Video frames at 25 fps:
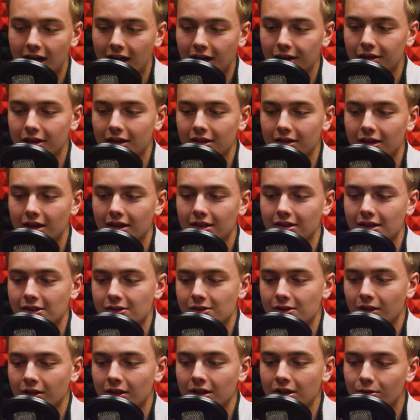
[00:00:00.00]
I think that
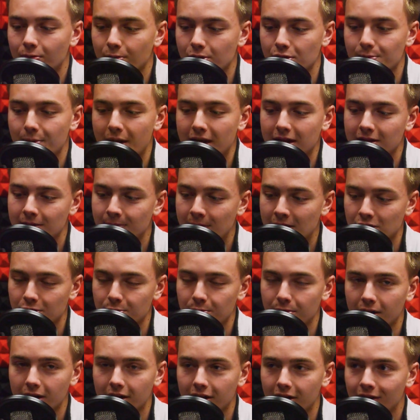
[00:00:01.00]
they still need to respect him
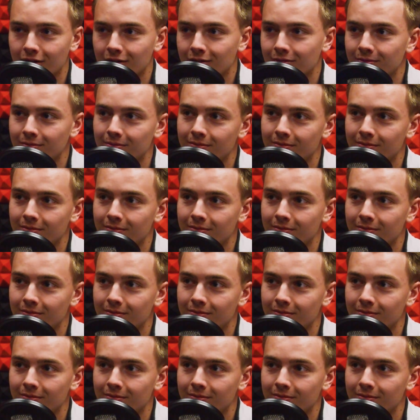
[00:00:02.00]
as a player.